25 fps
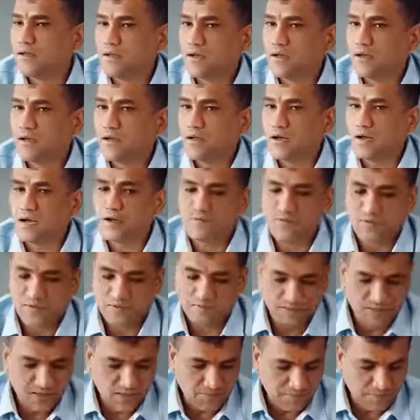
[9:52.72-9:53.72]
Half
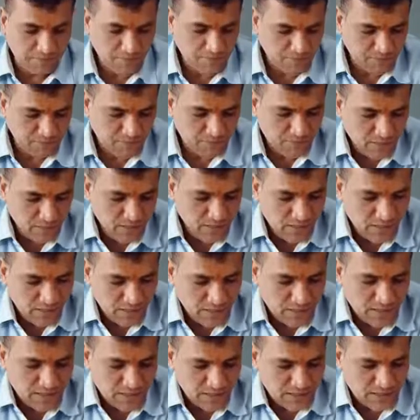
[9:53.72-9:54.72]
of the
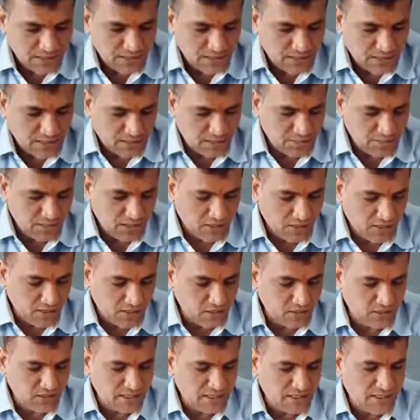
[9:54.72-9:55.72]
next. Coming on to
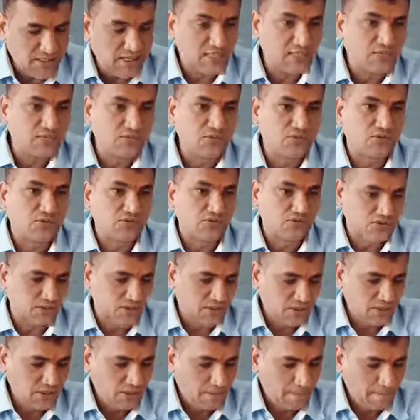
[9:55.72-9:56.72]
the next
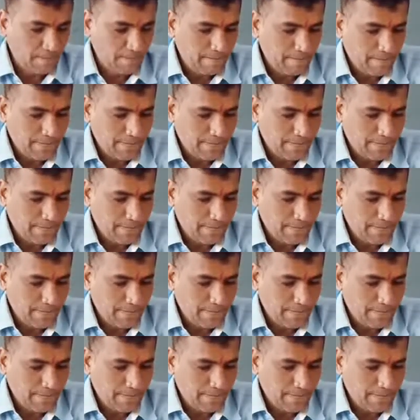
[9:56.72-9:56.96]
question.